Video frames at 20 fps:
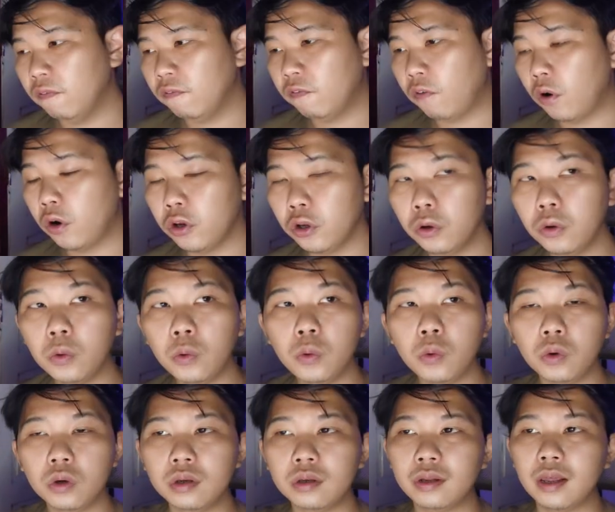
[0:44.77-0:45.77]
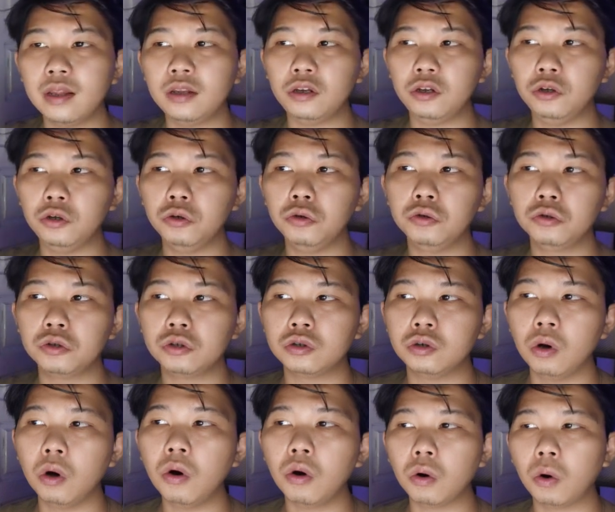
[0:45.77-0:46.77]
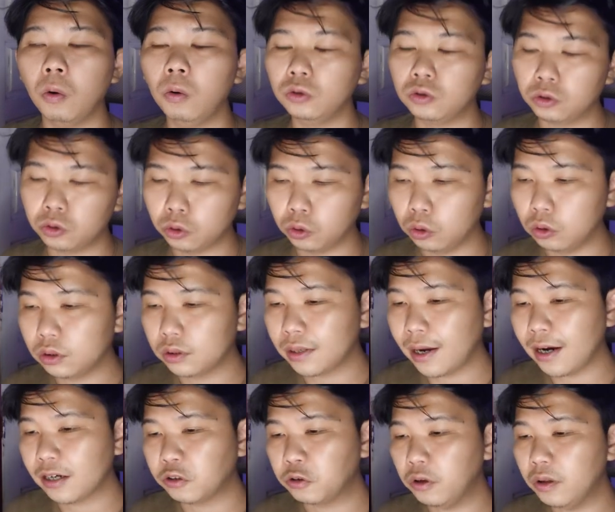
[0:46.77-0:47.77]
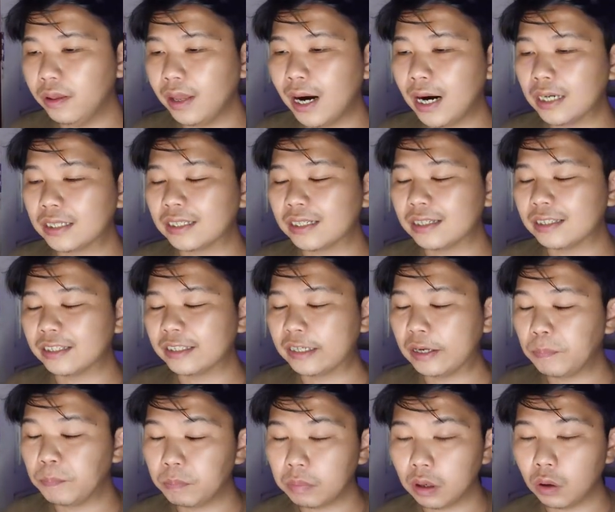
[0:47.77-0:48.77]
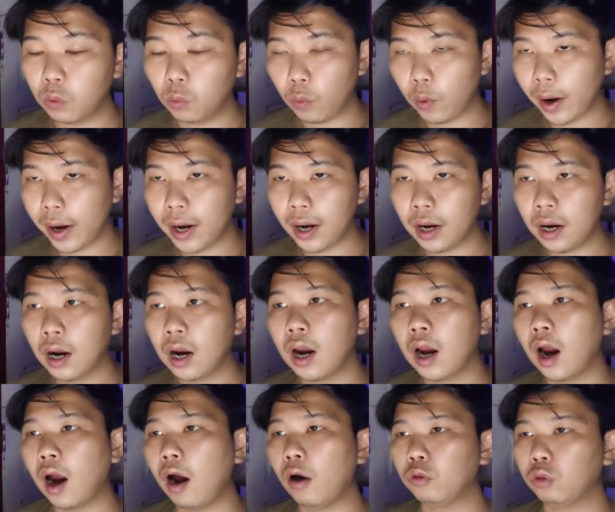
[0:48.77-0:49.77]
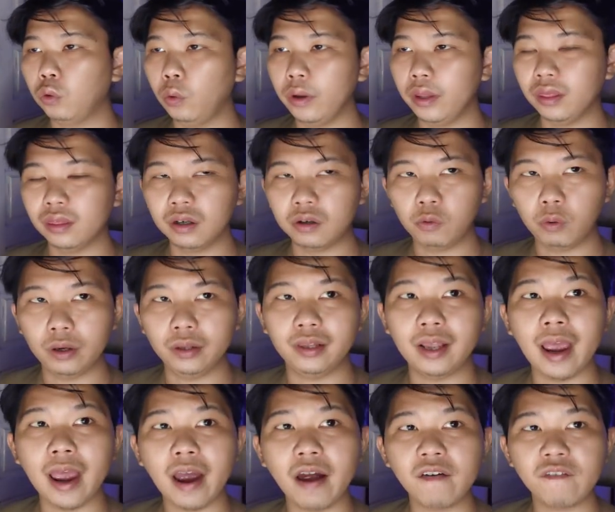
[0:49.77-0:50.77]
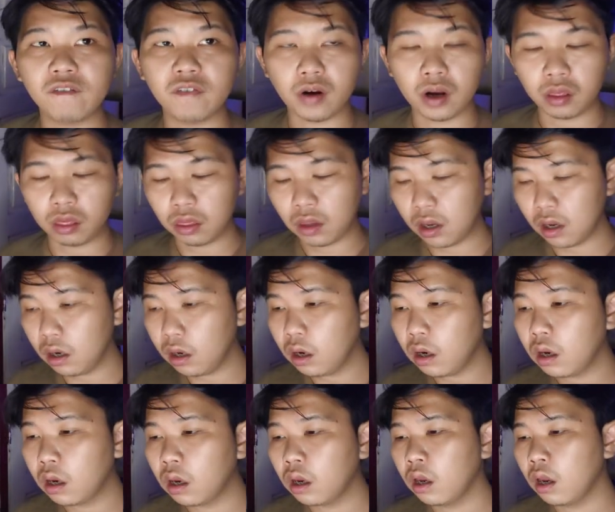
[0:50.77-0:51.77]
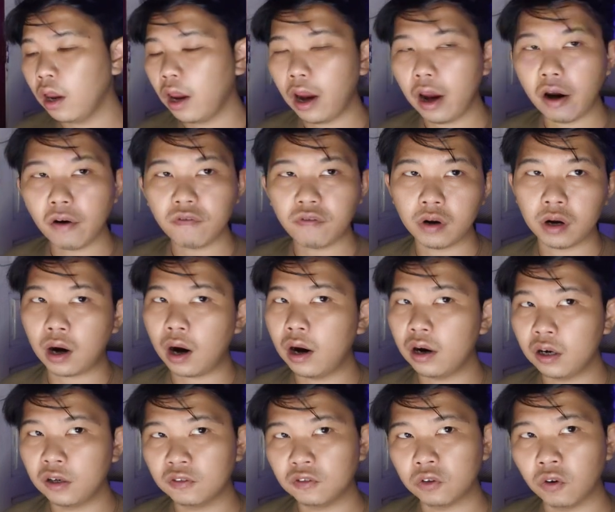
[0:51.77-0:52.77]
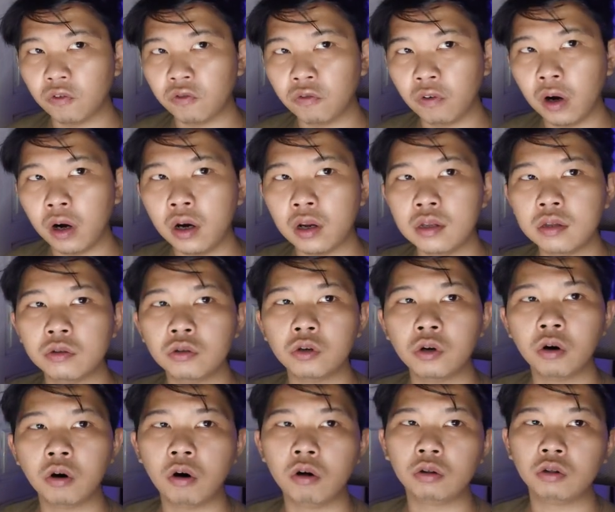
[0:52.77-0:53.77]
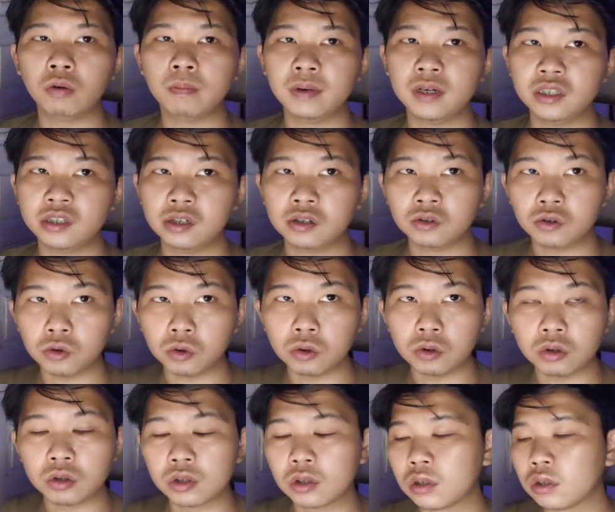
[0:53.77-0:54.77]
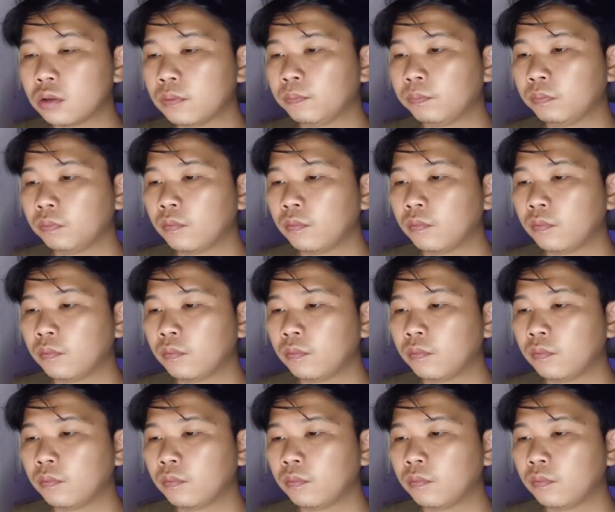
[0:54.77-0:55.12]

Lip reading: For you that use no code tools, actually there's a simpler way how to integrate everything, every kind of software into your automation tools.